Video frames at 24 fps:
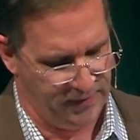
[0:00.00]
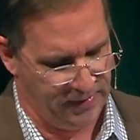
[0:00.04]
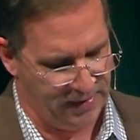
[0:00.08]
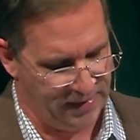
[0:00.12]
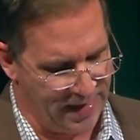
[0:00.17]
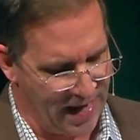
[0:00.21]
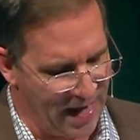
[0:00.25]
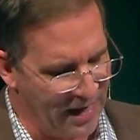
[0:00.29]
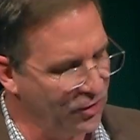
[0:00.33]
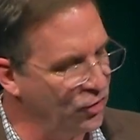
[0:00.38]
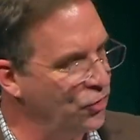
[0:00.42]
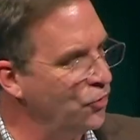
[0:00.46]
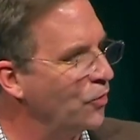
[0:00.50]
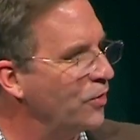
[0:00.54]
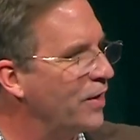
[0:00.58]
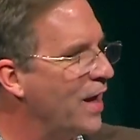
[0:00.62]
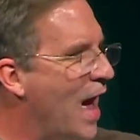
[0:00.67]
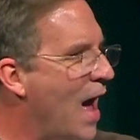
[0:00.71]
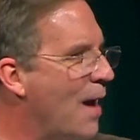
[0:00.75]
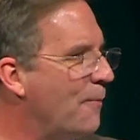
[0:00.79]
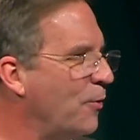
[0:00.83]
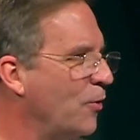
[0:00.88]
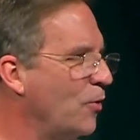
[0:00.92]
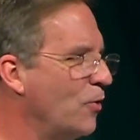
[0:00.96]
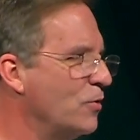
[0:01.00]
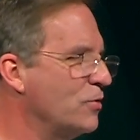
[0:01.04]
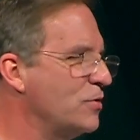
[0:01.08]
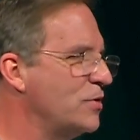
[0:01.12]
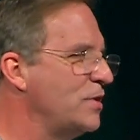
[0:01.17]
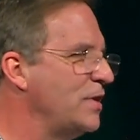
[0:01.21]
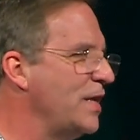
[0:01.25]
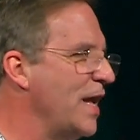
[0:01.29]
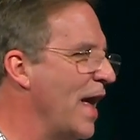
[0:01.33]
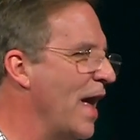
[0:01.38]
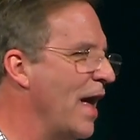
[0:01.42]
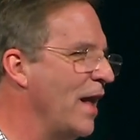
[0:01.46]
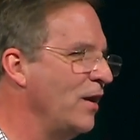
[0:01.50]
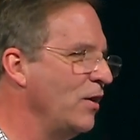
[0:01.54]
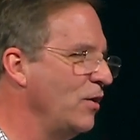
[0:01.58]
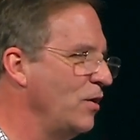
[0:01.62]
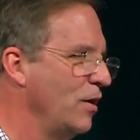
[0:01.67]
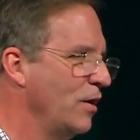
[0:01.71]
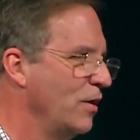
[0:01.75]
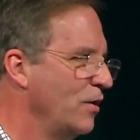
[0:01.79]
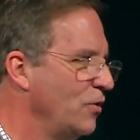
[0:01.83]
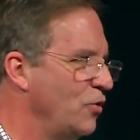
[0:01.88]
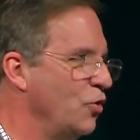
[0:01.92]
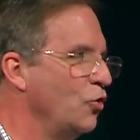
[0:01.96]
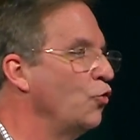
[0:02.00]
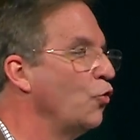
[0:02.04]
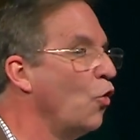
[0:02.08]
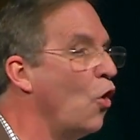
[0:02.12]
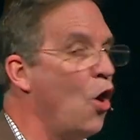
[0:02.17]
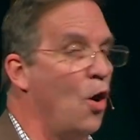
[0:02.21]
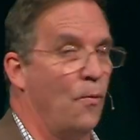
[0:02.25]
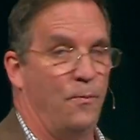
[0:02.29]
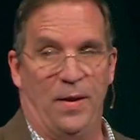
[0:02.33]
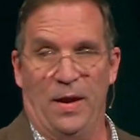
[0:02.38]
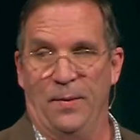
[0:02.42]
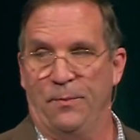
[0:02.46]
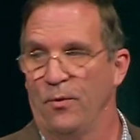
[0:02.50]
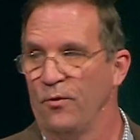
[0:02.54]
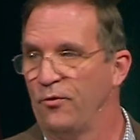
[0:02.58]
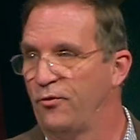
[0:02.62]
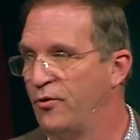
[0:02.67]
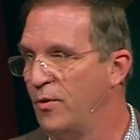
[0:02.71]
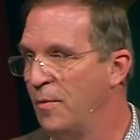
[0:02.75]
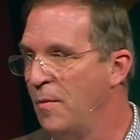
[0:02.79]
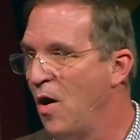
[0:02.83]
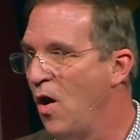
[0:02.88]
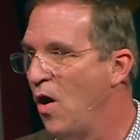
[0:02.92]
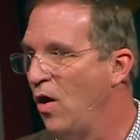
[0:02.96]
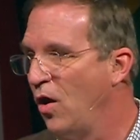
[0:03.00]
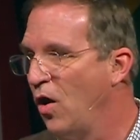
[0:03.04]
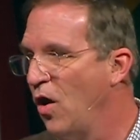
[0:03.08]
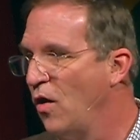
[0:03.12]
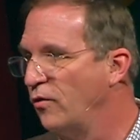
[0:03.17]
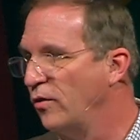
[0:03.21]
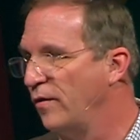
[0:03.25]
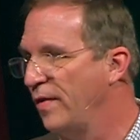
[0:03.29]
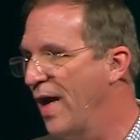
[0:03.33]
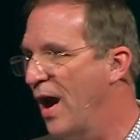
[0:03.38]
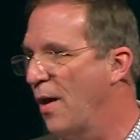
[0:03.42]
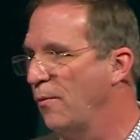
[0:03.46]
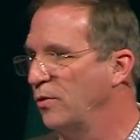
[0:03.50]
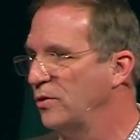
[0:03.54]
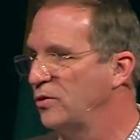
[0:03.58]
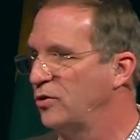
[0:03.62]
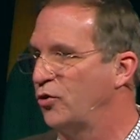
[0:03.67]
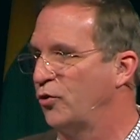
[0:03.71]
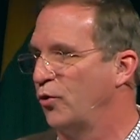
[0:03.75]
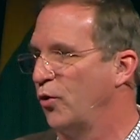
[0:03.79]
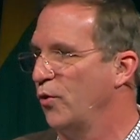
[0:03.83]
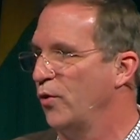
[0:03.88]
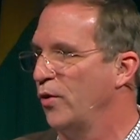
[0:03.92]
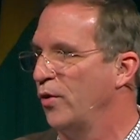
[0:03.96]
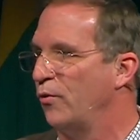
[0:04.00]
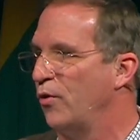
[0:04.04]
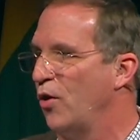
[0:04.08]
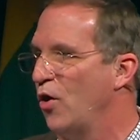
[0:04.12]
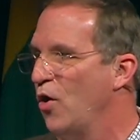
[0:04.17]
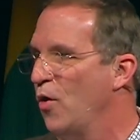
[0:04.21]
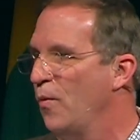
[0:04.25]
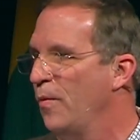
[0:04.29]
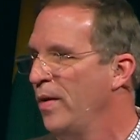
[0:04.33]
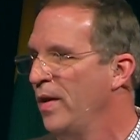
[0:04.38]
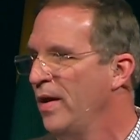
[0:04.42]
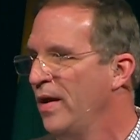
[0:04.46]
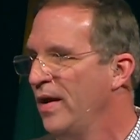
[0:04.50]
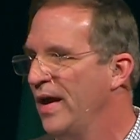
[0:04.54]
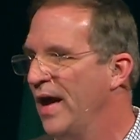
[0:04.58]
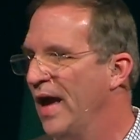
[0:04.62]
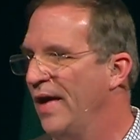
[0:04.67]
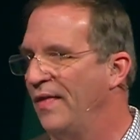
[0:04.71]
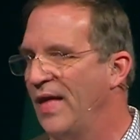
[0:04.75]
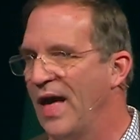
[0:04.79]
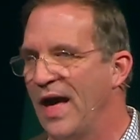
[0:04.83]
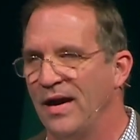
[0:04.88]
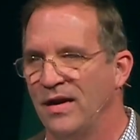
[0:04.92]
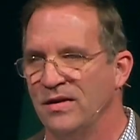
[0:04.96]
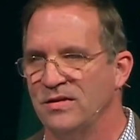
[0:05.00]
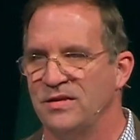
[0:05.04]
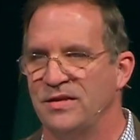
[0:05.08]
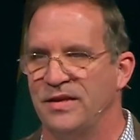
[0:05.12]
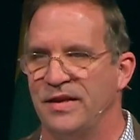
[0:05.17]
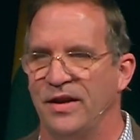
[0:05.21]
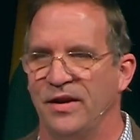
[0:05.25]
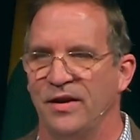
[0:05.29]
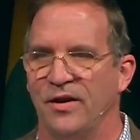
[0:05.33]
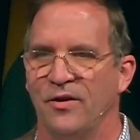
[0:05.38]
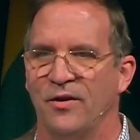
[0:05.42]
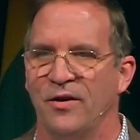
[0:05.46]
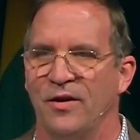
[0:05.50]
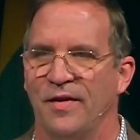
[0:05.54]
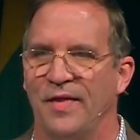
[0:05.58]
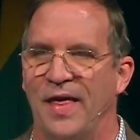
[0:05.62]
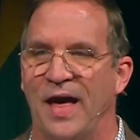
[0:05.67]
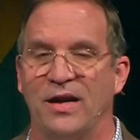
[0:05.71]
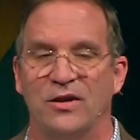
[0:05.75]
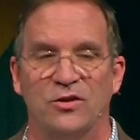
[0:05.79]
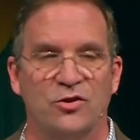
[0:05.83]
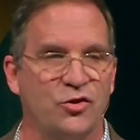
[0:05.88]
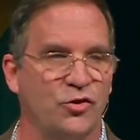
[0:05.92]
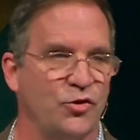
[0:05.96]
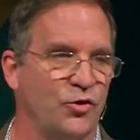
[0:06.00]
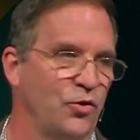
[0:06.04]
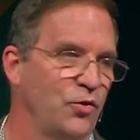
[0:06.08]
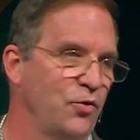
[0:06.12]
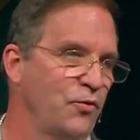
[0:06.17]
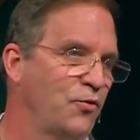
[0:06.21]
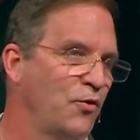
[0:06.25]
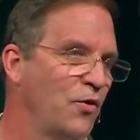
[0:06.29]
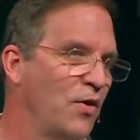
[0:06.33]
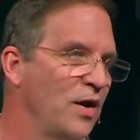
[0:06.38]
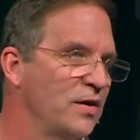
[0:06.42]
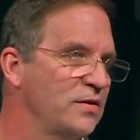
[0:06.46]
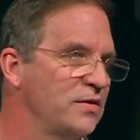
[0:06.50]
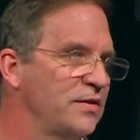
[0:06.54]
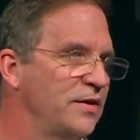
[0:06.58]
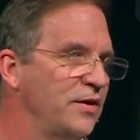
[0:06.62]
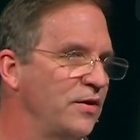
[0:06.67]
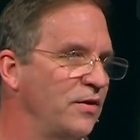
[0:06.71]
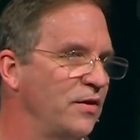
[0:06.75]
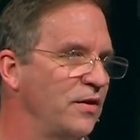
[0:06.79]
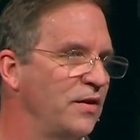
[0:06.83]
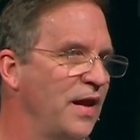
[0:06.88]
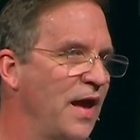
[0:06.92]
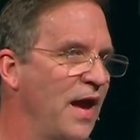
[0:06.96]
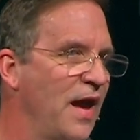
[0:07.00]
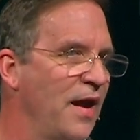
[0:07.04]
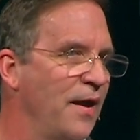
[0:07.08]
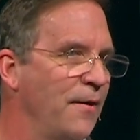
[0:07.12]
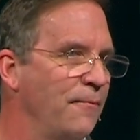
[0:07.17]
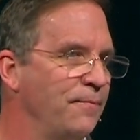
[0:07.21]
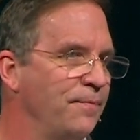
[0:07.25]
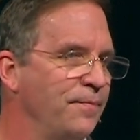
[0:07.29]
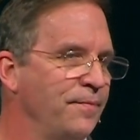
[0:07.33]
National capitals tend to draw people from all over. That was true in Rome, and that is true for us here today.